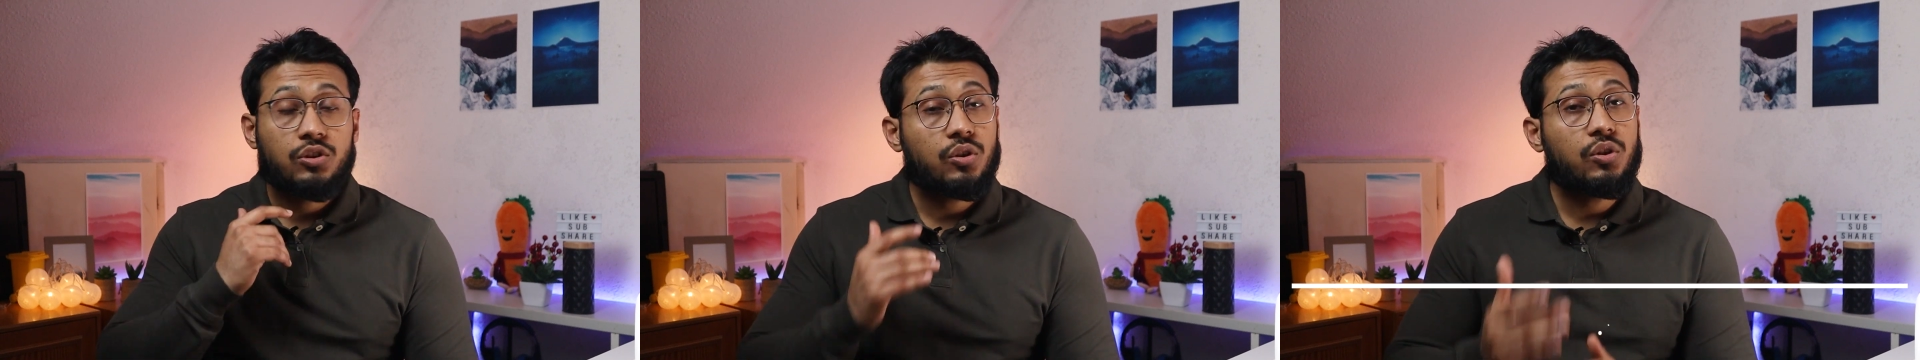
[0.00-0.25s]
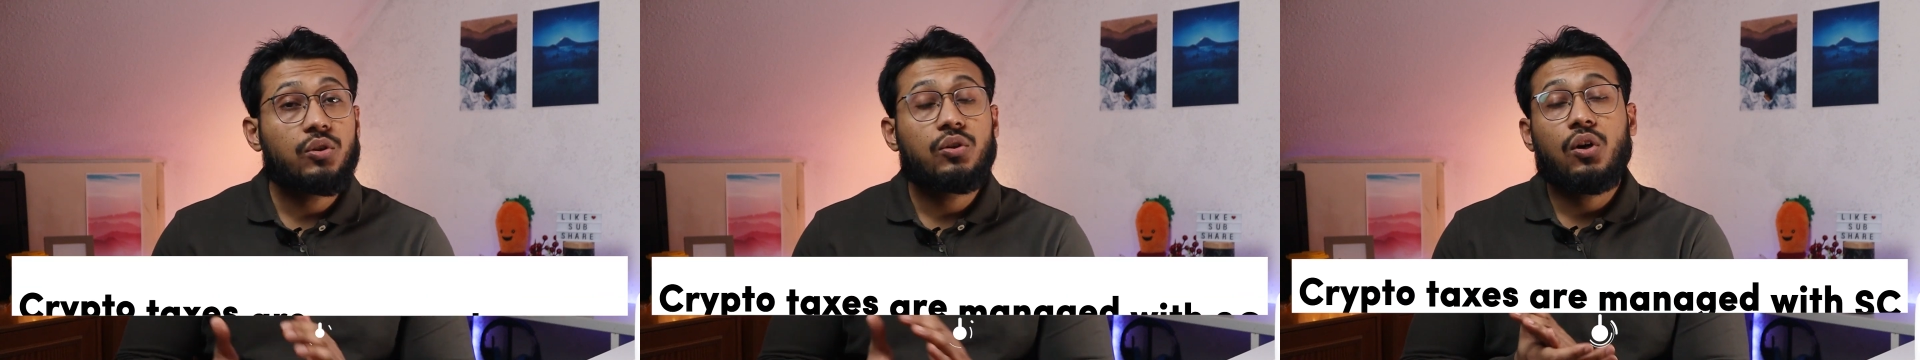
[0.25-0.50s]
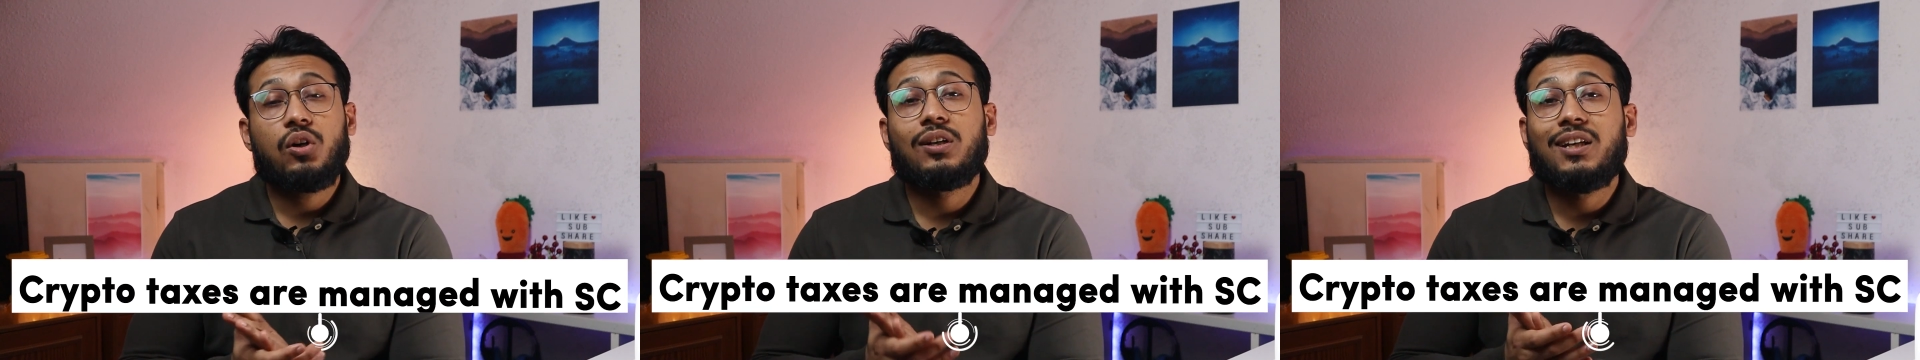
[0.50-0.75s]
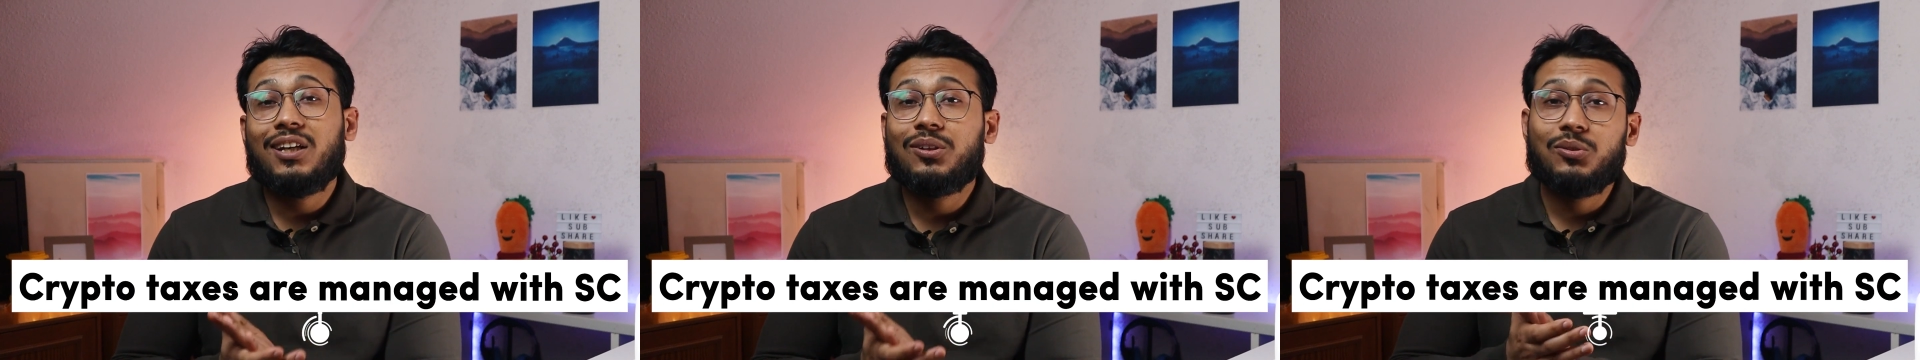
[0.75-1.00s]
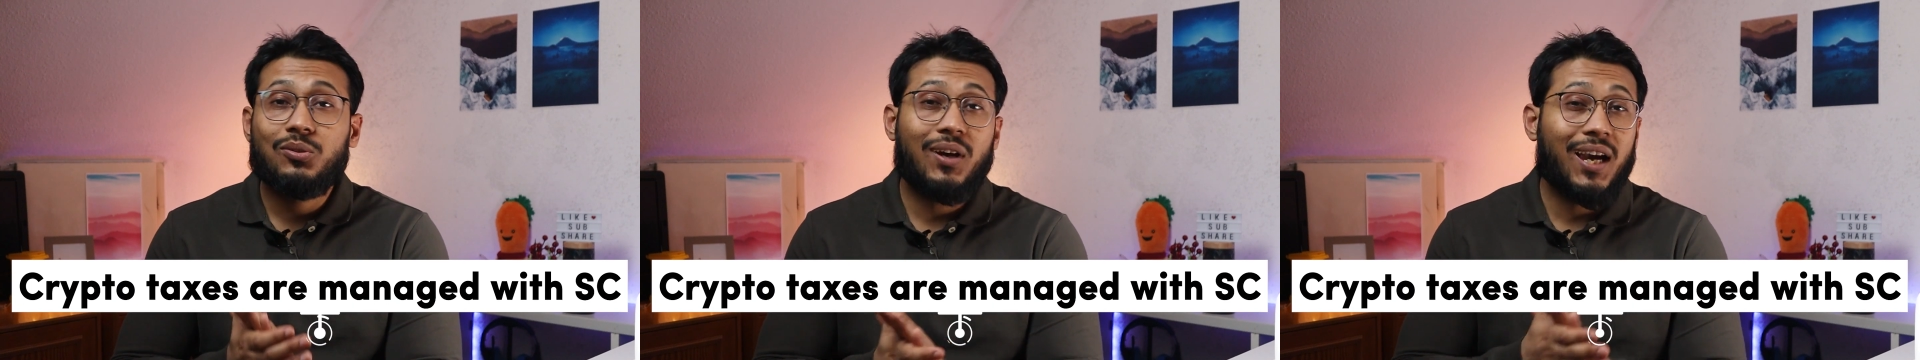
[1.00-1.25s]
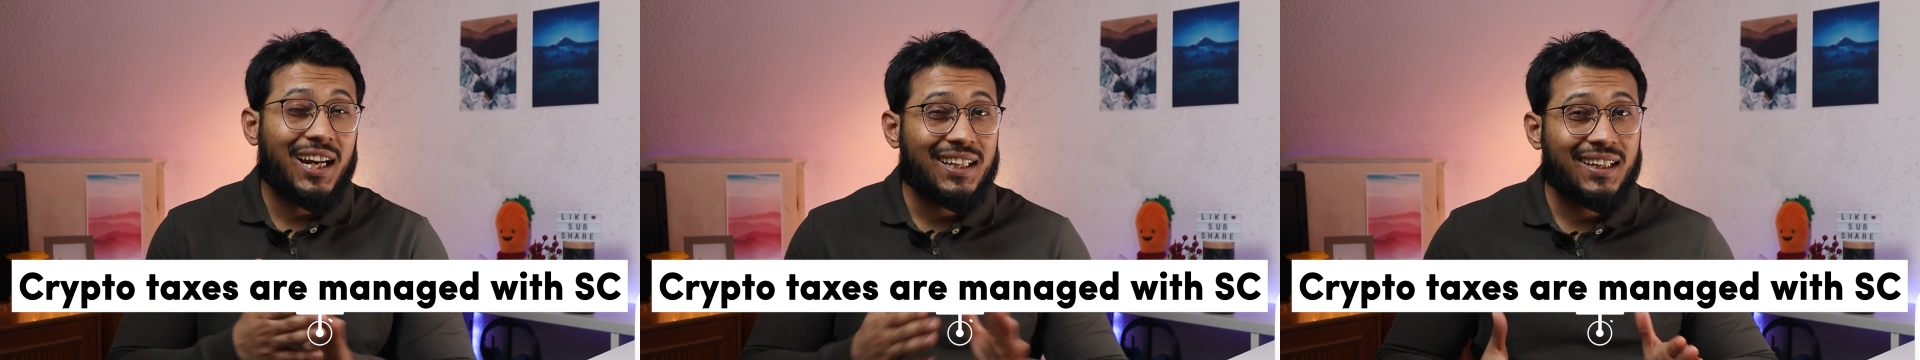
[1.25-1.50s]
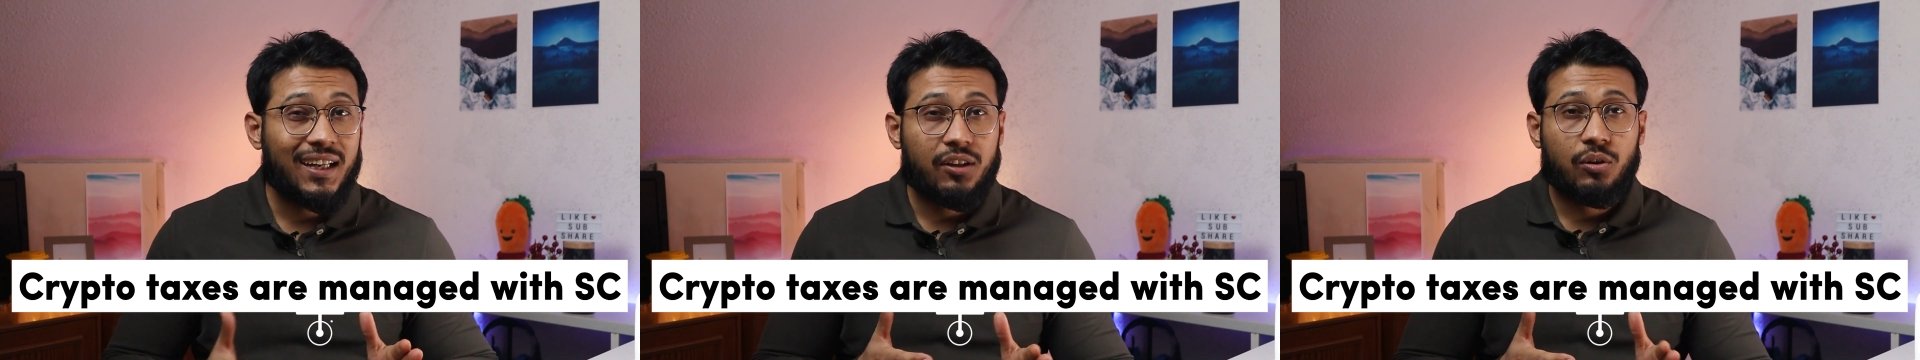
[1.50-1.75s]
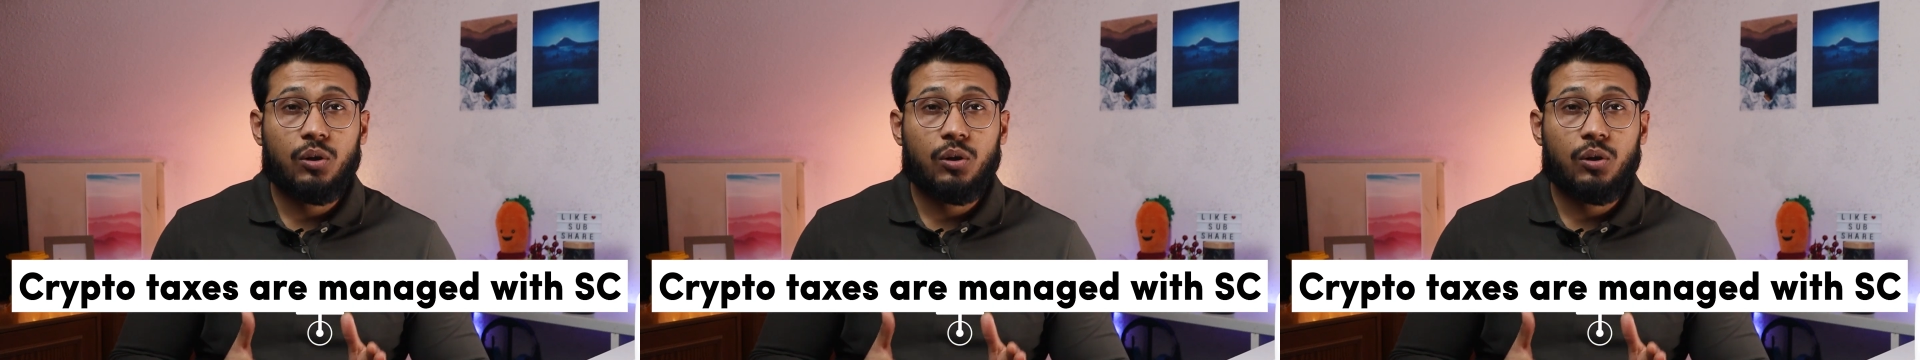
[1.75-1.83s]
So you do not need to do anything at